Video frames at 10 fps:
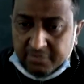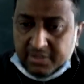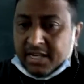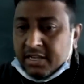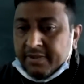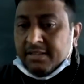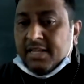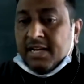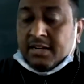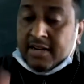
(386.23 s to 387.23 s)
we are giving
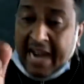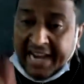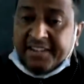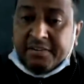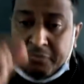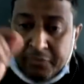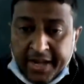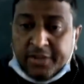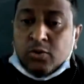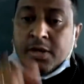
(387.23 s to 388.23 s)
the right
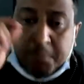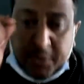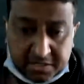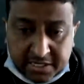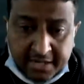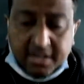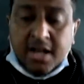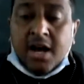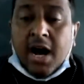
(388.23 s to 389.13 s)
way to the person,